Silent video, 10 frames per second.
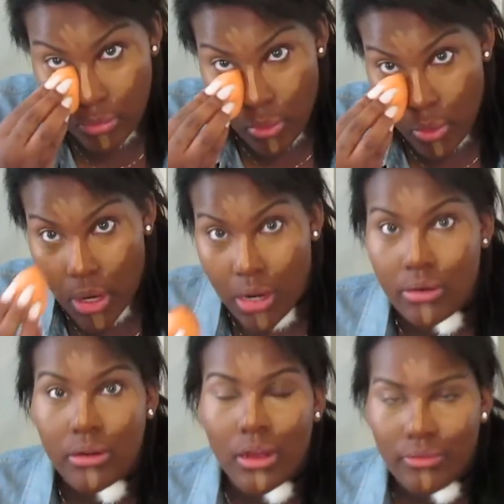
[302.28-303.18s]
more
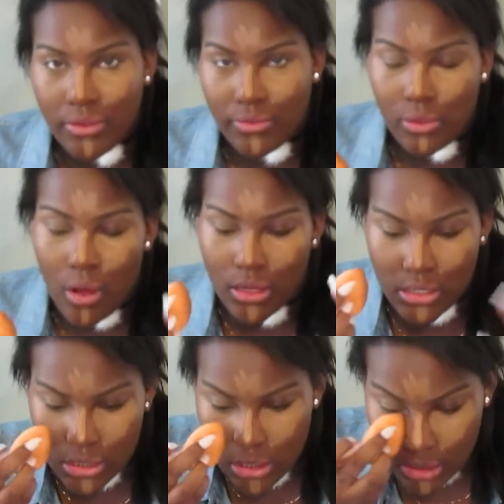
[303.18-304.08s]
of the
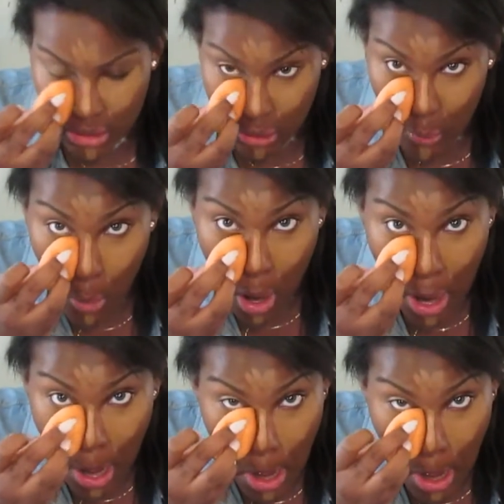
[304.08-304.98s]
flawless look that you want.